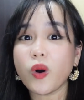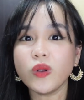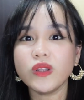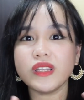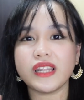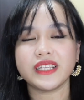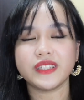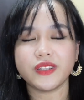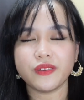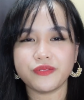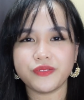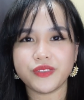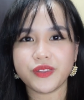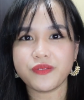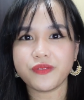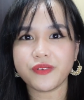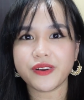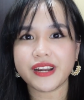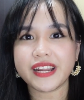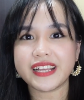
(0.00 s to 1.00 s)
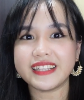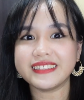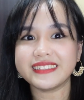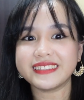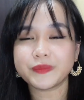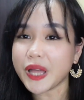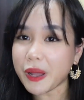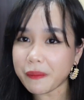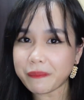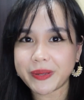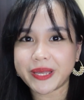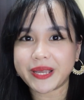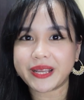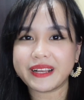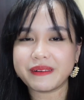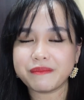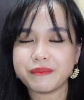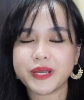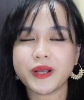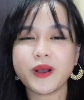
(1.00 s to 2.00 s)
whole lot of different topic,
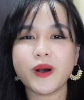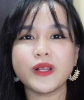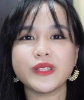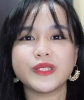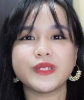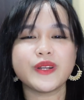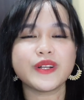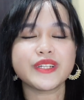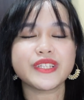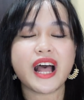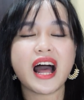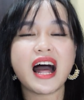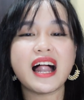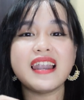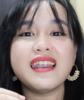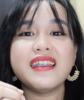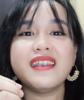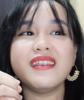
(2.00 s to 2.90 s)
because there's a